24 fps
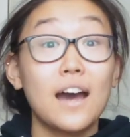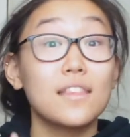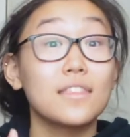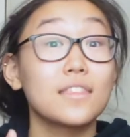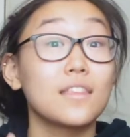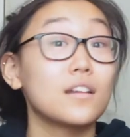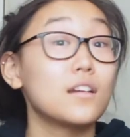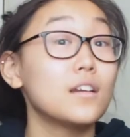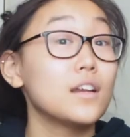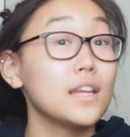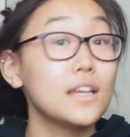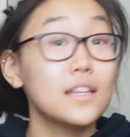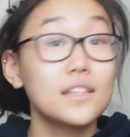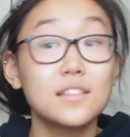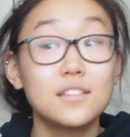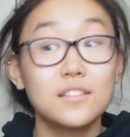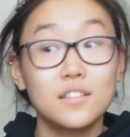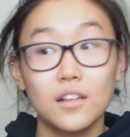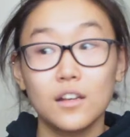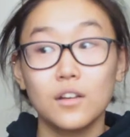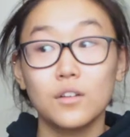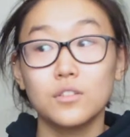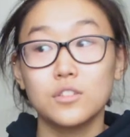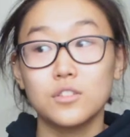There is
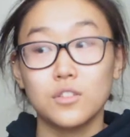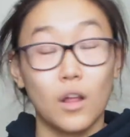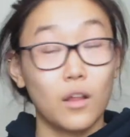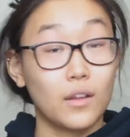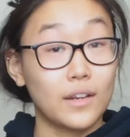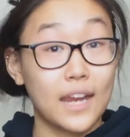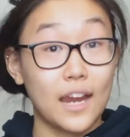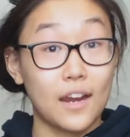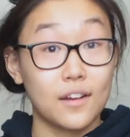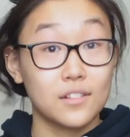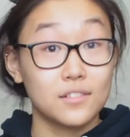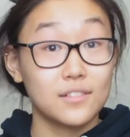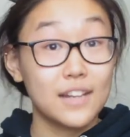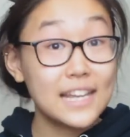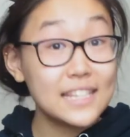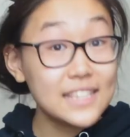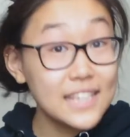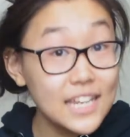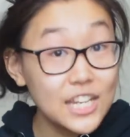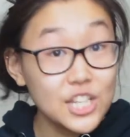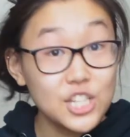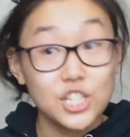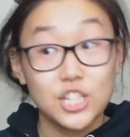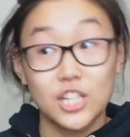still solid
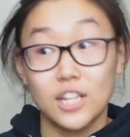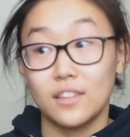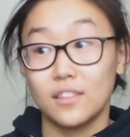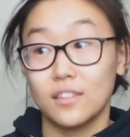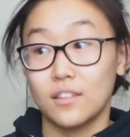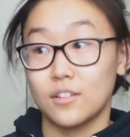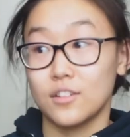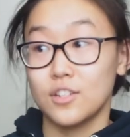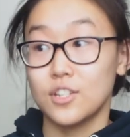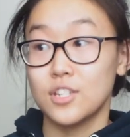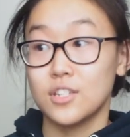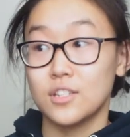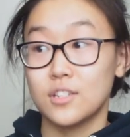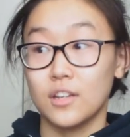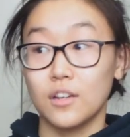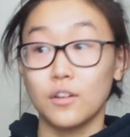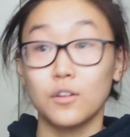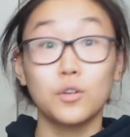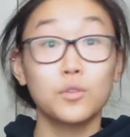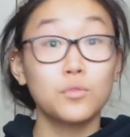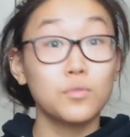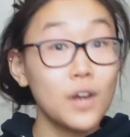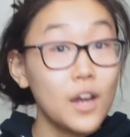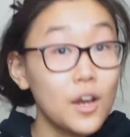characterization, there's
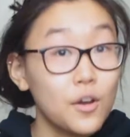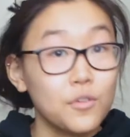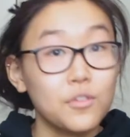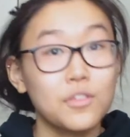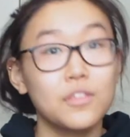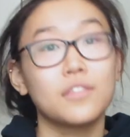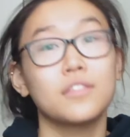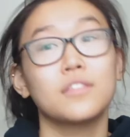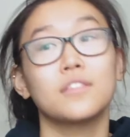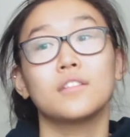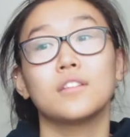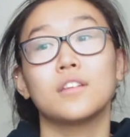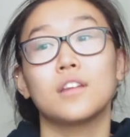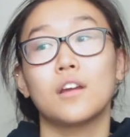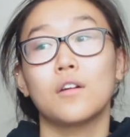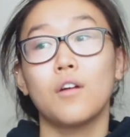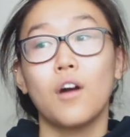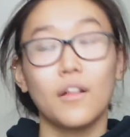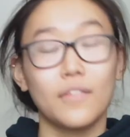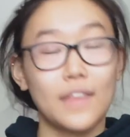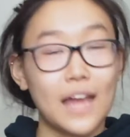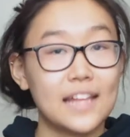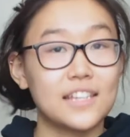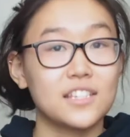still growth, you know,
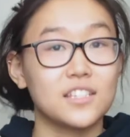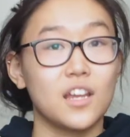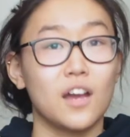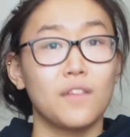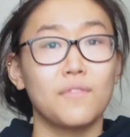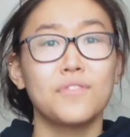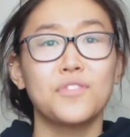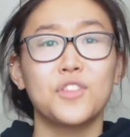all that stuff.